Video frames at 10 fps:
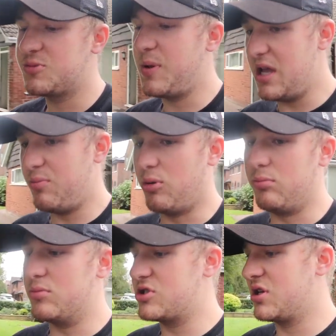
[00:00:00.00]
speed
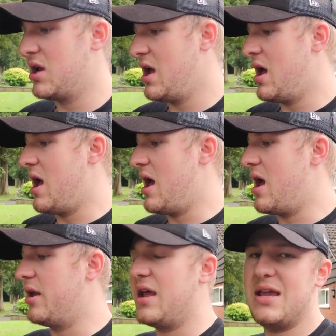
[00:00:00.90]
bumps,
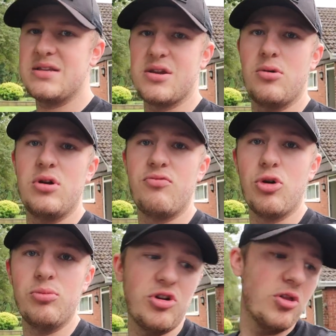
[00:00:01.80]
and his only
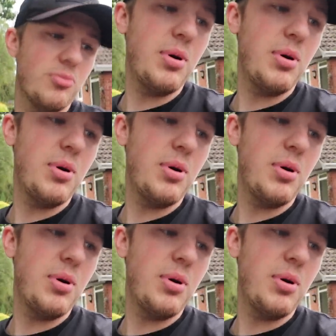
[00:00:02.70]
rubbed on